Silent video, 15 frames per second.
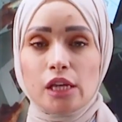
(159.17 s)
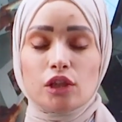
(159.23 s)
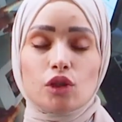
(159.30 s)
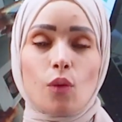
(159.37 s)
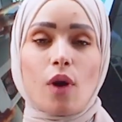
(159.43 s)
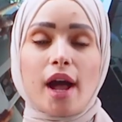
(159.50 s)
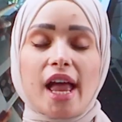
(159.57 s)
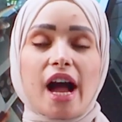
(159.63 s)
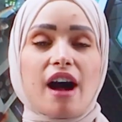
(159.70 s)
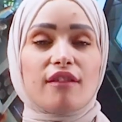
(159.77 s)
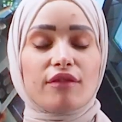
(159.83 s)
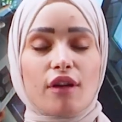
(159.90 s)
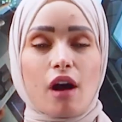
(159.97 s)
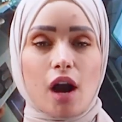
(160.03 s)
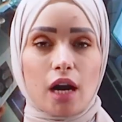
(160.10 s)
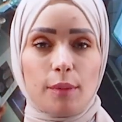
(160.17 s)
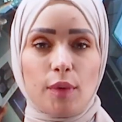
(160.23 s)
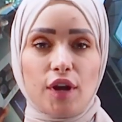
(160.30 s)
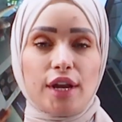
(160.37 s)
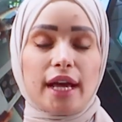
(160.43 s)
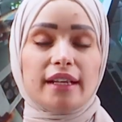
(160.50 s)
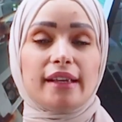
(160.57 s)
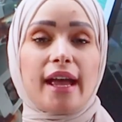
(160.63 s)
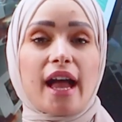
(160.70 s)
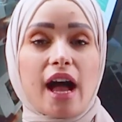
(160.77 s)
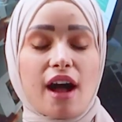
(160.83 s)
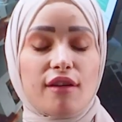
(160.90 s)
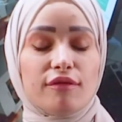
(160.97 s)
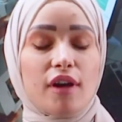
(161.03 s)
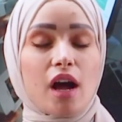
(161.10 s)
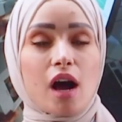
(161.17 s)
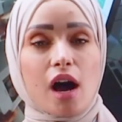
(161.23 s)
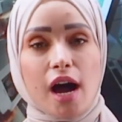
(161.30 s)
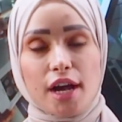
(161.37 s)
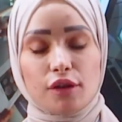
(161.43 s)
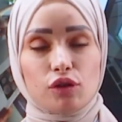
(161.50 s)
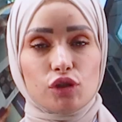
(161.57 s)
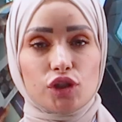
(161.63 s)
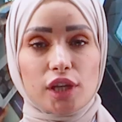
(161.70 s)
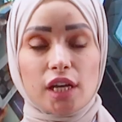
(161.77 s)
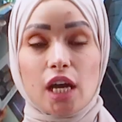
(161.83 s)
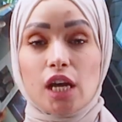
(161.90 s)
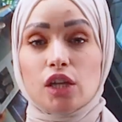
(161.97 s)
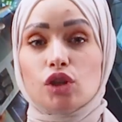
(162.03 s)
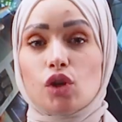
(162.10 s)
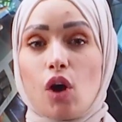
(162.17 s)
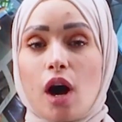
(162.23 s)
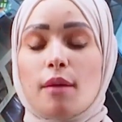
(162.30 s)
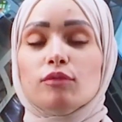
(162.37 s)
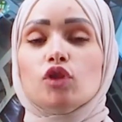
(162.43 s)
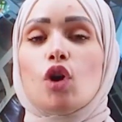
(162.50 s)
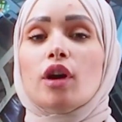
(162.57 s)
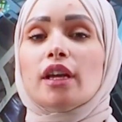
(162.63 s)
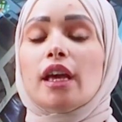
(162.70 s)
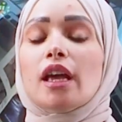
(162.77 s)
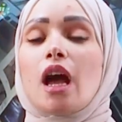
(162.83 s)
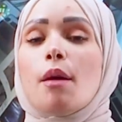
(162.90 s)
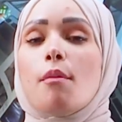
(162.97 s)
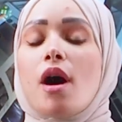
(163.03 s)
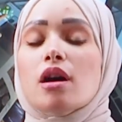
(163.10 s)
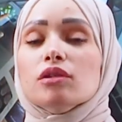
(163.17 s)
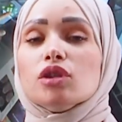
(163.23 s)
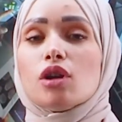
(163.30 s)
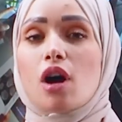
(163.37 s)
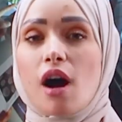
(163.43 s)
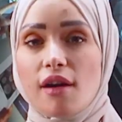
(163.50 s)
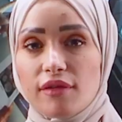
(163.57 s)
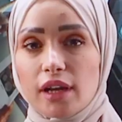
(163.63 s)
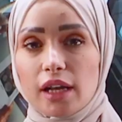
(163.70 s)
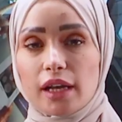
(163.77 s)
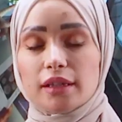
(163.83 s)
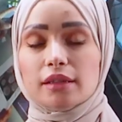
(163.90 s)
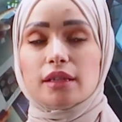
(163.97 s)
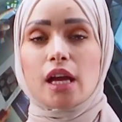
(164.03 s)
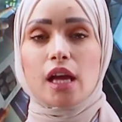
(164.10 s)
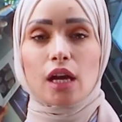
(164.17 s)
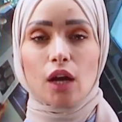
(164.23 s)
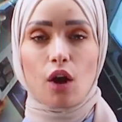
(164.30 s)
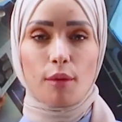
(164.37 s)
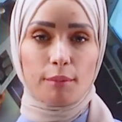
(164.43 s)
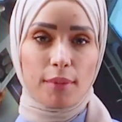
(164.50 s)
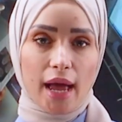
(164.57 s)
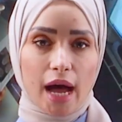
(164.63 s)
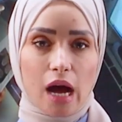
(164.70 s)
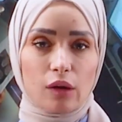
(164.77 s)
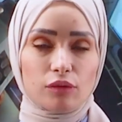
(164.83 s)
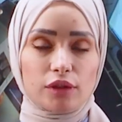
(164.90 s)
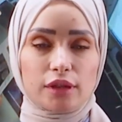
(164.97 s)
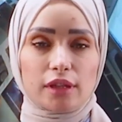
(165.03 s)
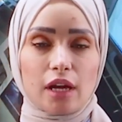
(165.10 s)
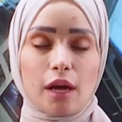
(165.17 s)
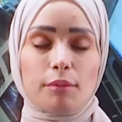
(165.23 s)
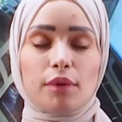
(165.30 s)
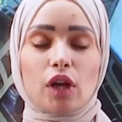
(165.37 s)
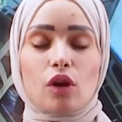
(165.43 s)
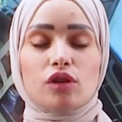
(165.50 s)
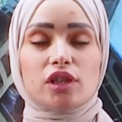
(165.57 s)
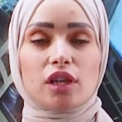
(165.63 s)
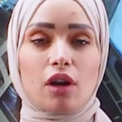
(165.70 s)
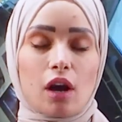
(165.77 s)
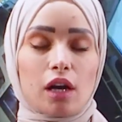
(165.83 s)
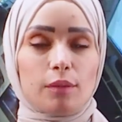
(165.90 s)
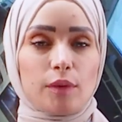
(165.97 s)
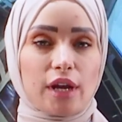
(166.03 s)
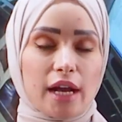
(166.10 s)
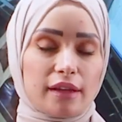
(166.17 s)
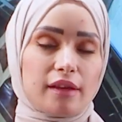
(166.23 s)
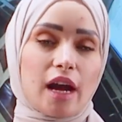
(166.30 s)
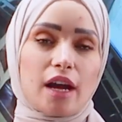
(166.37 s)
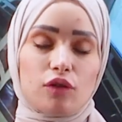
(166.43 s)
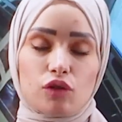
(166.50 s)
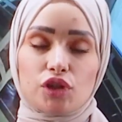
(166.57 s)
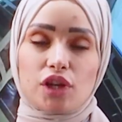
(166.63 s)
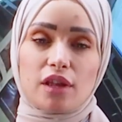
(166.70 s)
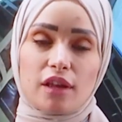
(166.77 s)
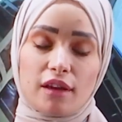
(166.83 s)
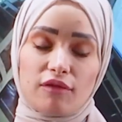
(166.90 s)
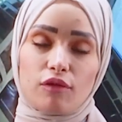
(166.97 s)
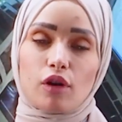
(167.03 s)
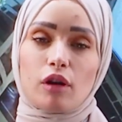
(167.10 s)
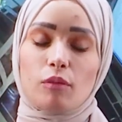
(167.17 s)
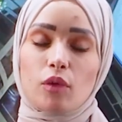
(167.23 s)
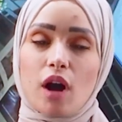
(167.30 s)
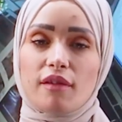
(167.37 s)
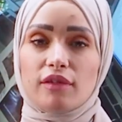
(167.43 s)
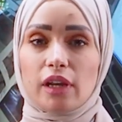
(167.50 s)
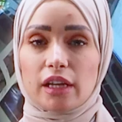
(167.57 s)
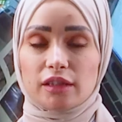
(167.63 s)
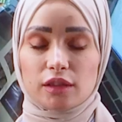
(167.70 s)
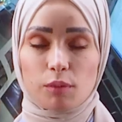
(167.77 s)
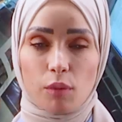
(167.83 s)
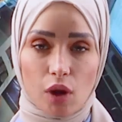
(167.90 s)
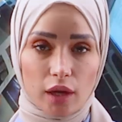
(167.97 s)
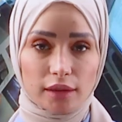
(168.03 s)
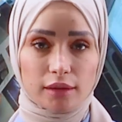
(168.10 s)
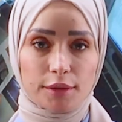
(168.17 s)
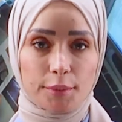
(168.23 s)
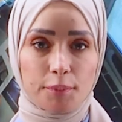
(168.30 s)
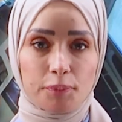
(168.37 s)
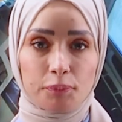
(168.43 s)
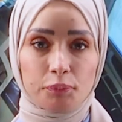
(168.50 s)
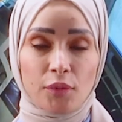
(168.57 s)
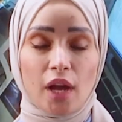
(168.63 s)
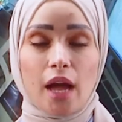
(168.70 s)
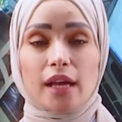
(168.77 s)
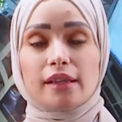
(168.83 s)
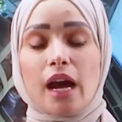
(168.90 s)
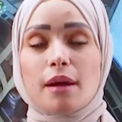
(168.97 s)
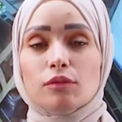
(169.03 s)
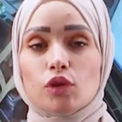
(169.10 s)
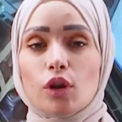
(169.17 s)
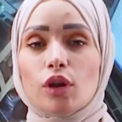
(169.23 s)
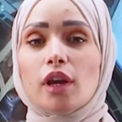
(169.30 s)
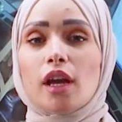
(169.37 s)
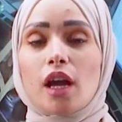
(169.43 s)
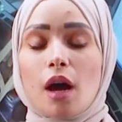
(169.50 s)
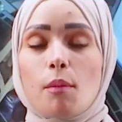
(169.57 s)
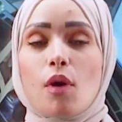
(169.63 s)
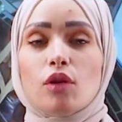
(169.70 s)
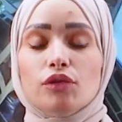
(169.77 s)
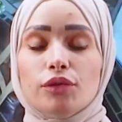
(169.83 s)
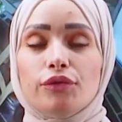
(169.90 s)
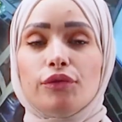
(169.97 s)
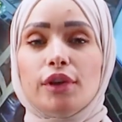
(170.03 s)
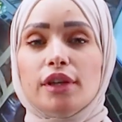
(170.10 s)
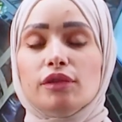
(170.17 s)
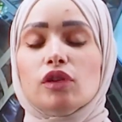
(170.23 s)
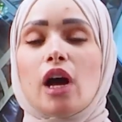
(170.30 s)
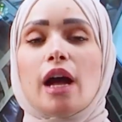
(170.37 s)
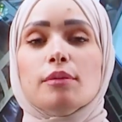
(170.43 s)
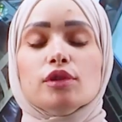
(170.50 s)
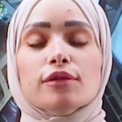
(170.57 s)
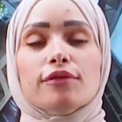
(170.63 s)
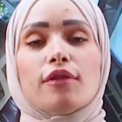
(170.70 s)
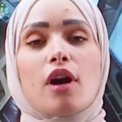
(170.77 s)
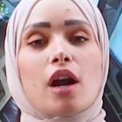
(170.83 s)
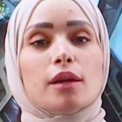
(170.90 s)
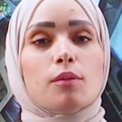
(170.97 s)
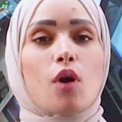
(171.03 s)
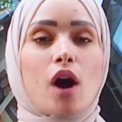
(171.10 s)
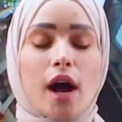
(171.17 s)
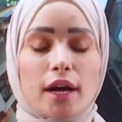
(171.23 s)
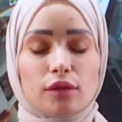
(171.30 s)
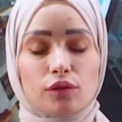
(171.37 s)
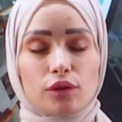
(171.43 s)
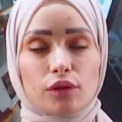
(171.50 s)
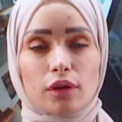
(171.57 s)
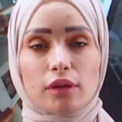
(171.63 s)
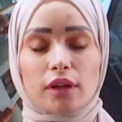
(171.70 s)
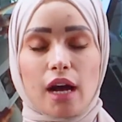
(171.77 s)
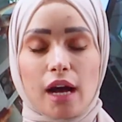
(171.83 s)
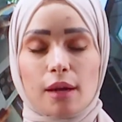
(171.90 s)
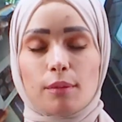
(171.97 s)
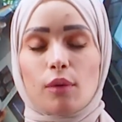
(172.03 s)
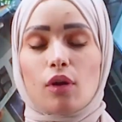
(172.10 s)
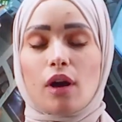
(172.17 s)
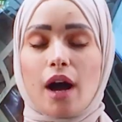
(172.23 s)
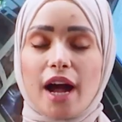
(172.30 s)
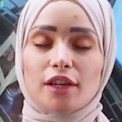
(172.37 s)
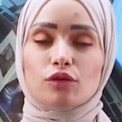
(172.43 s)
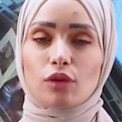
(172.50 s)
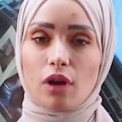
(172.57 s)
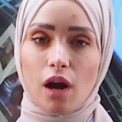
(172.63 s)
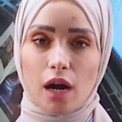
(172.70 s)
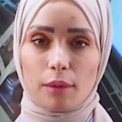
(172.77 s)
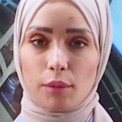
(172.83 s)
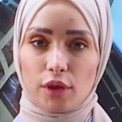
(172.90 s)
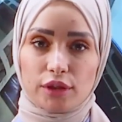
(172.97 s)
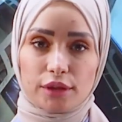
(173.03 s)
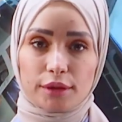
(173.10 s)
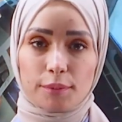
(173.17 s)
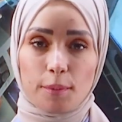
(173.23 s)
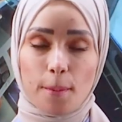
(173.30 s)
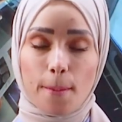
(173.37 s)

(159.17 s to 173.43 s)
So I have carbon and I have hydrogen. So I'm talking about covalent compounds, because the carbon and hydrogen, they form covalent bond. And I'm talking about different types of hydrocarbons.